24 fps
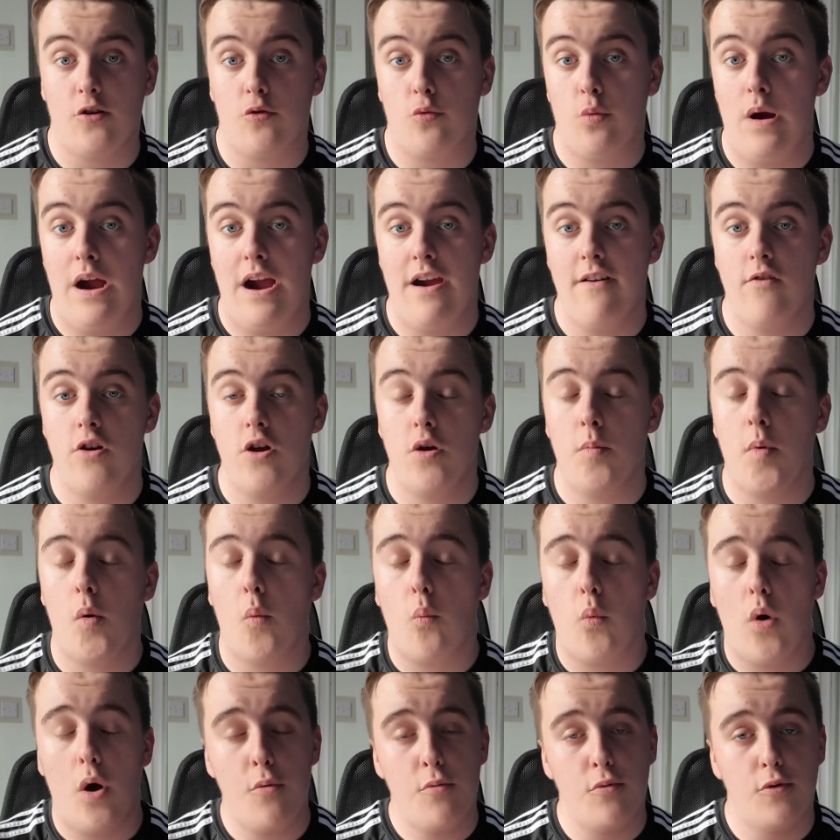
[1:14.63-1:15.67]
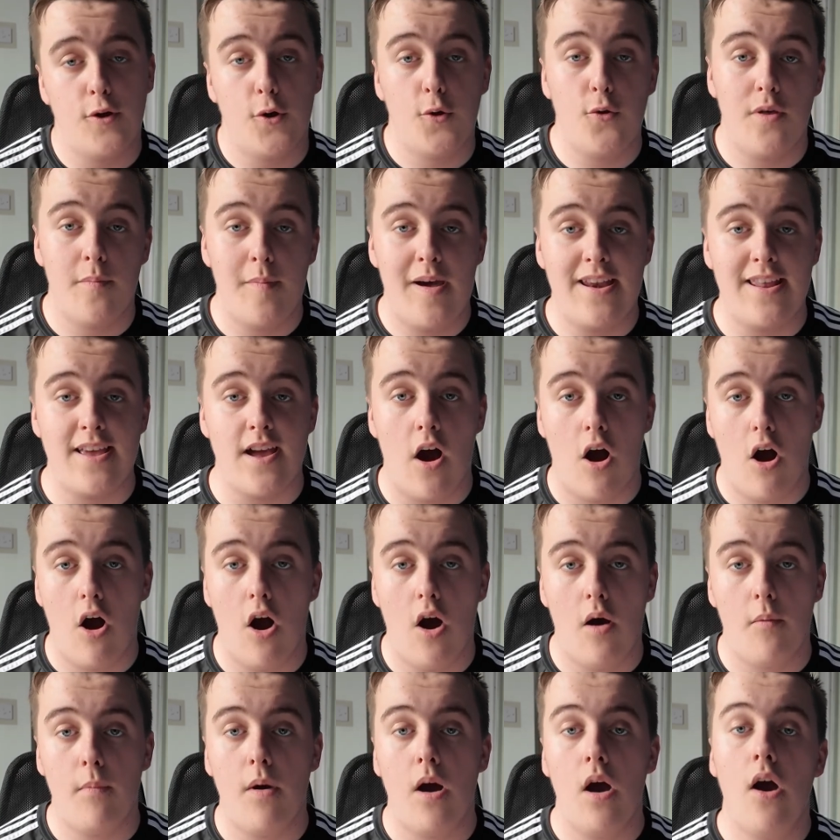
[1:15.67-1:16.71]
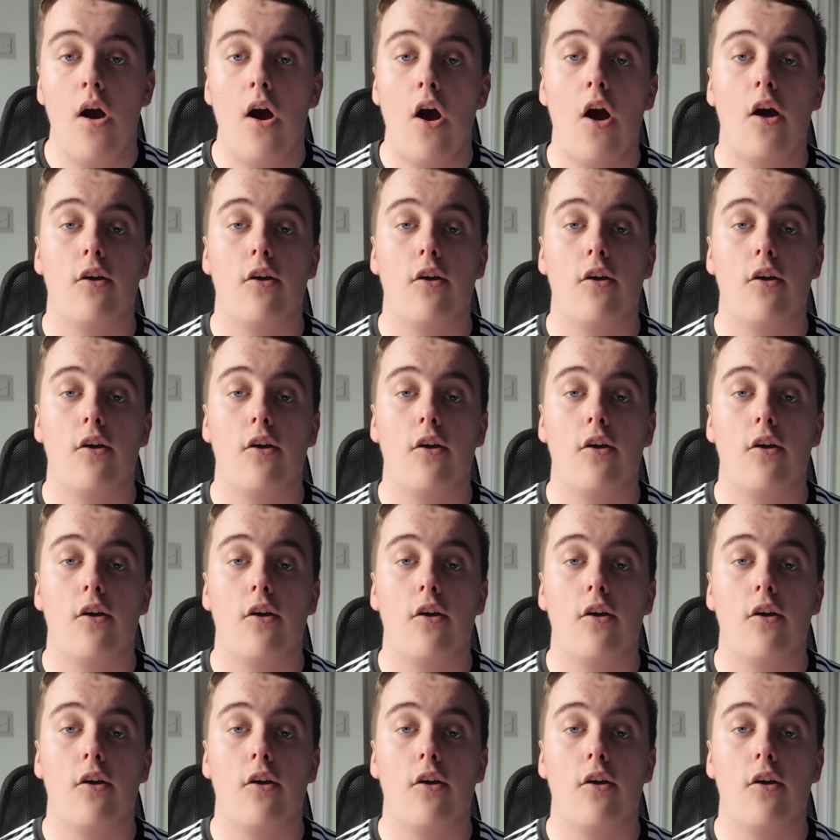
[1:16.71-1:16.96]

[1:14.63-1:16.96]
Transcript: aquarium won't do them any harm,